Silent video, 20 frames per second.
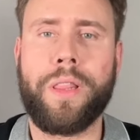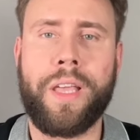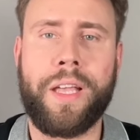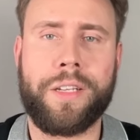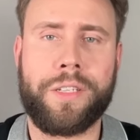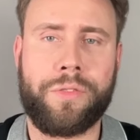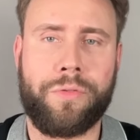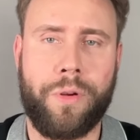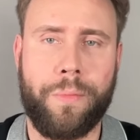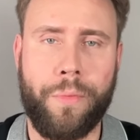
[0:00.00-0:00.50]

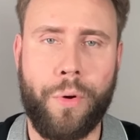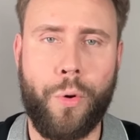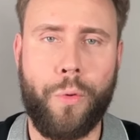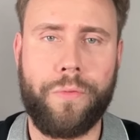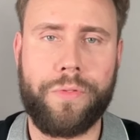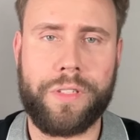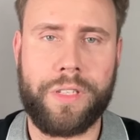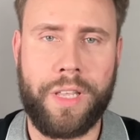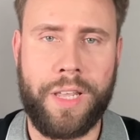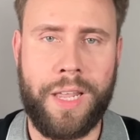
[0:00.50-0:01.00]
this
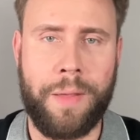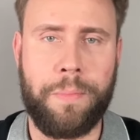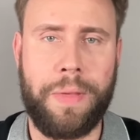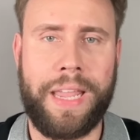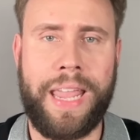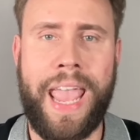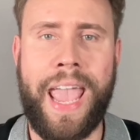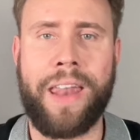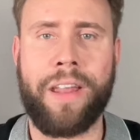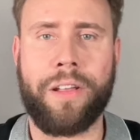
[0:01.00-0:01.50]
removes the
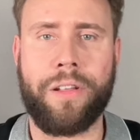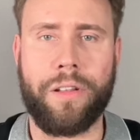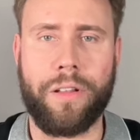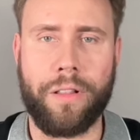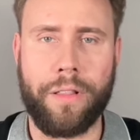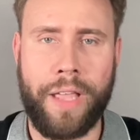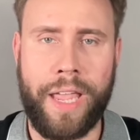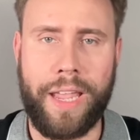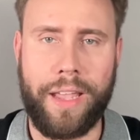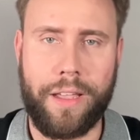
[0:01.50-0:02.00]

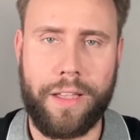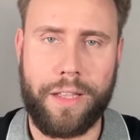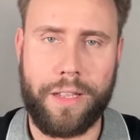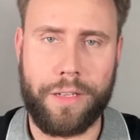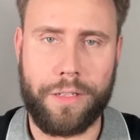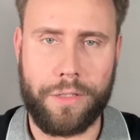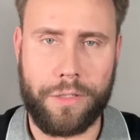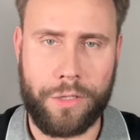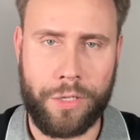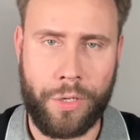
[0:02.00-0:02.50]
mechanical link
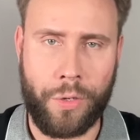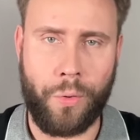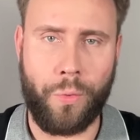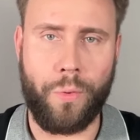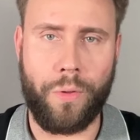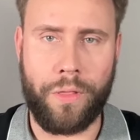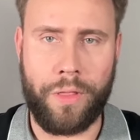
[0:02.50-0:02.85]
to